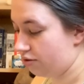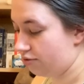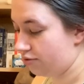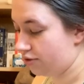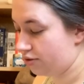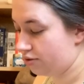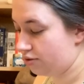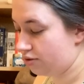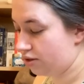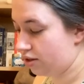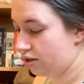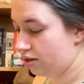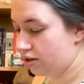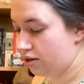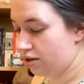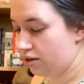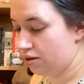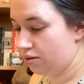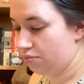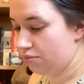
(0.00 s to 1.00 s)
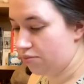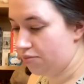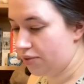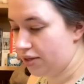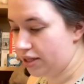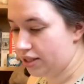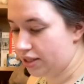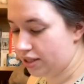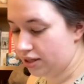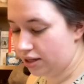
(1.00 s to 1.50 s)
of it. But
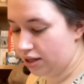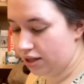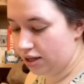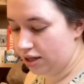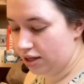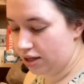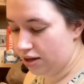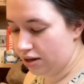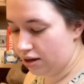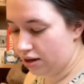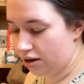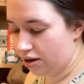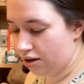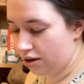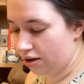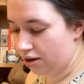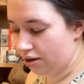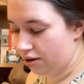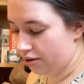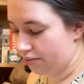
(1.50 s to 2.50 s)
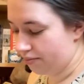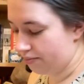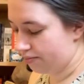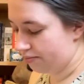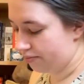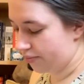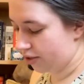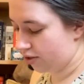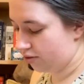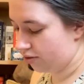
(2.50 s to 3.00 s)
basically,
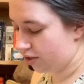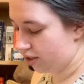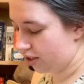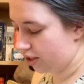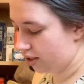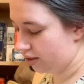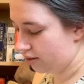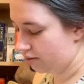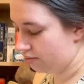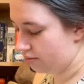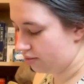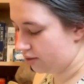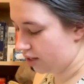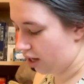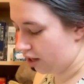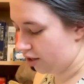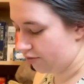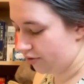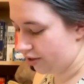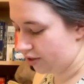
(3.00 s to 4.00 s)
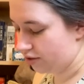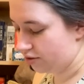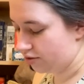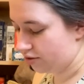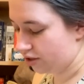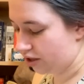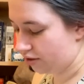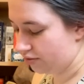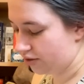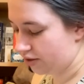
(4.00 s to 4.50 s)
Cornelia sacrifices
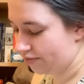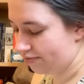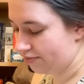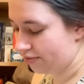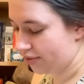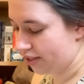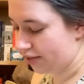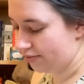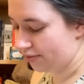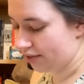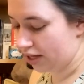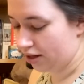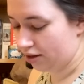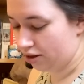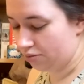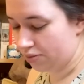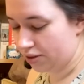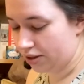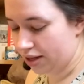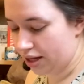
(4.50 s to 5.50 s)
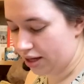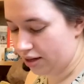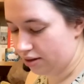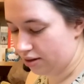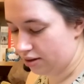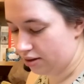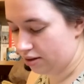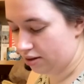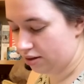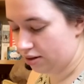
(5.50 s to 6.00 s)
herself to save Caleb, and
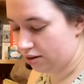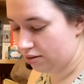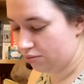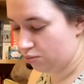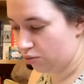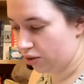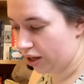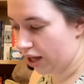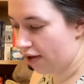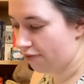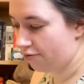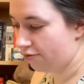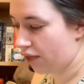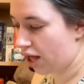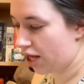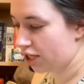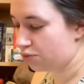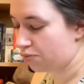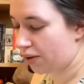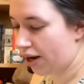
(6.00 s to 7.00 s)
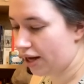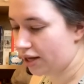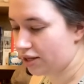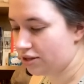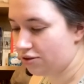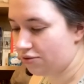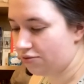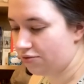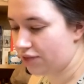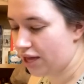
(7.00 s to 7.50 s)
then we have flashbacks
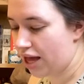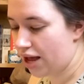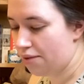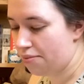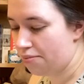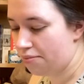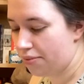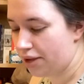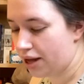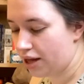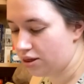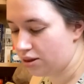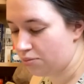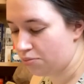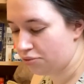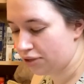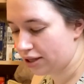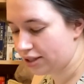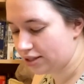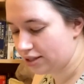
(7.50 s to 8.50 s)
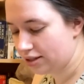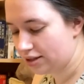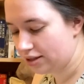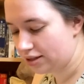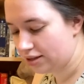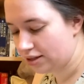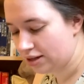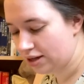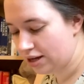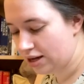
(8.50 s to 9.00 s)
of them in the
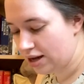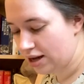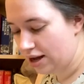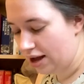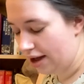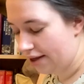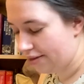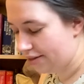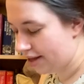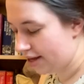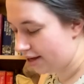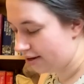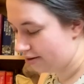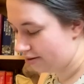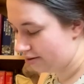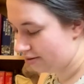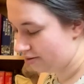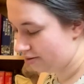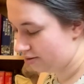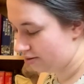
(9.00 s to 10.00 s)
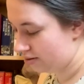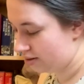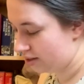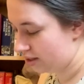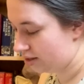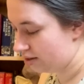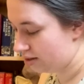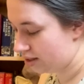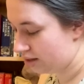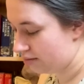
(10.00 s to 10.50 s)
prison, and then
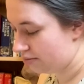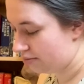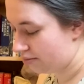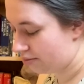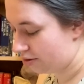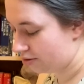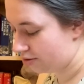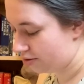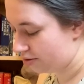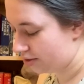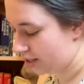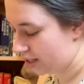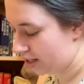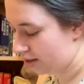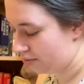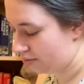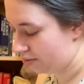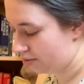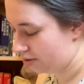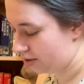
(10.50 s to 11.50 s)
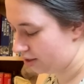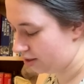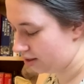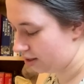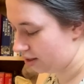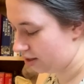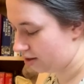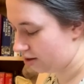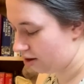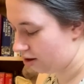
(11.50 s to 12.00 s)
scenes in the modern day where he's,
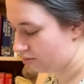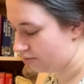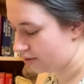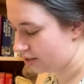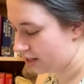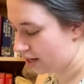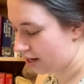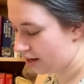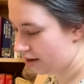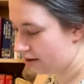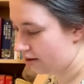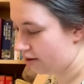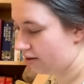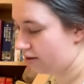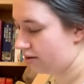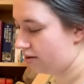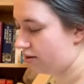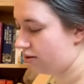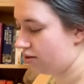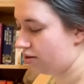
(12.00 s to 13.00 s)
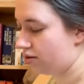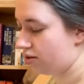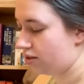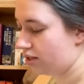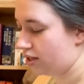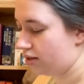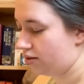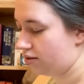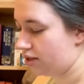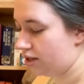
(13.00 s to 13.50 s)
like, upset because
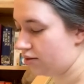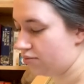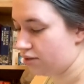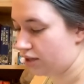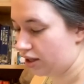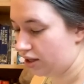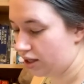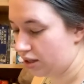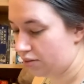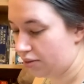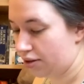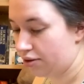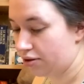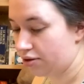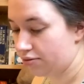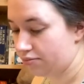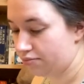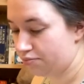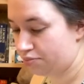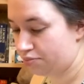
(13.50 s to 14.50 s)
he keeps thinking about her.